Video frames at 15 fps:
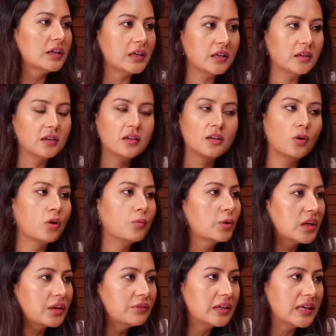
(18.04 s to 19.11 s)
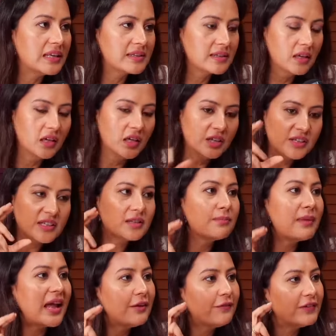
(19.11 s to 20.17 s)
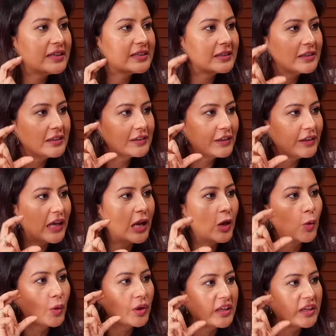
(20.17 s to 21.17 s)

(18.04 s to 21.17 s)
career or whatever else. Just manifest this yellow